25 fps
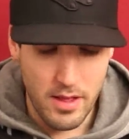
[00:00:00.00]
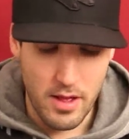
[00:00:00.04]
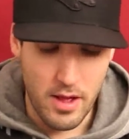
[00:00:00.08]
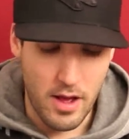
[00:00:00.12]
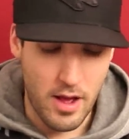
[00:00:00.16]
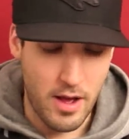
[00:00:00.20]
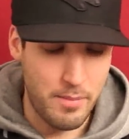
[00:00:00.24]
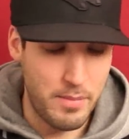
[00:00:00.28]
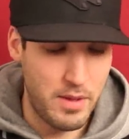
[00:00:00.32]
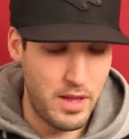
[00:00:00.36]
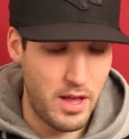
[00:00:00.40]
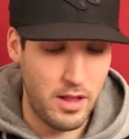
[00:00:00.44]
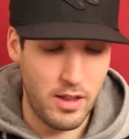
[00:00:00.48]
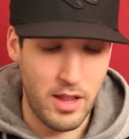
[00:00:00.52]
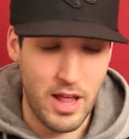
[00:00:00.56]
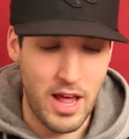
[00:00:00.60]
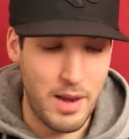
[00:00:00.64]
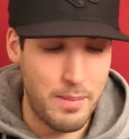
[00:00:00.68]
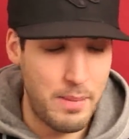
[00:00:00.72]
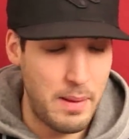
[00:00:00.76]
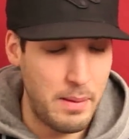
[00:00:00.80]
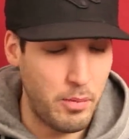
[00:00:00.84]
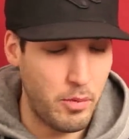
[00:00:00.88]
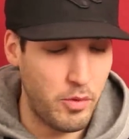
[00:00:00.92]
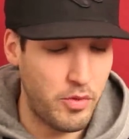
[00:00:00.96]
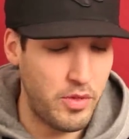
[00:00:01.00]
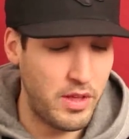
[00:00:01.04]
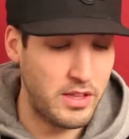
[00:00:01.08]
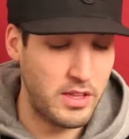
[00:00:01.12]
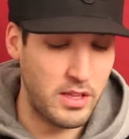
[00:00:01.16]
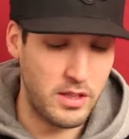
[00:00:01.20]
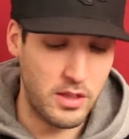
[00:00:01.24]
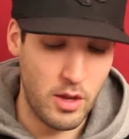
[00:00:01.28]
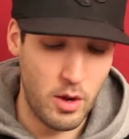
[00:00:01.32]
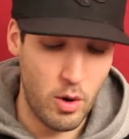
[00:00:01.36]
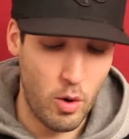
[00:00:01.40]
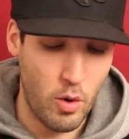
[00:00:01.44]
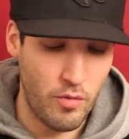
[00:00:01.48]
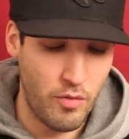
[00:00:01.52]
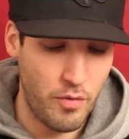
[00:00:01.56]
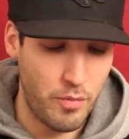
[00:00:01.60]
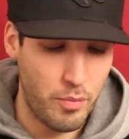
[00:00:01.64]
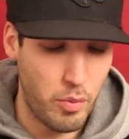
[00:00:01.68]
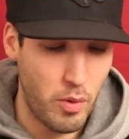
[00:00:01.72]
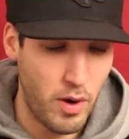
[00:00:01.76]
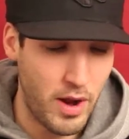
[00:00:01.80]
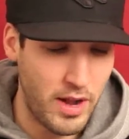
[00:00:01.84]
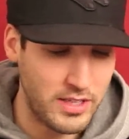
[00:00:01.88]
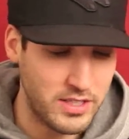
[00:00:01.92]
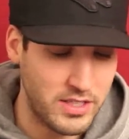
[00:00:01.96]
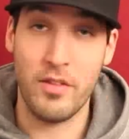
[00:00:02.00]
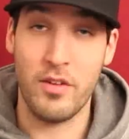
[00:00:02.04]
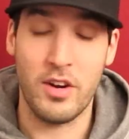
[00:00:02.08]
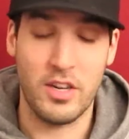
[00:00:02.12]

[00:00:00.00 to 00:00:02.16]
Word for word: Um, a lot of people think that they're overpriced.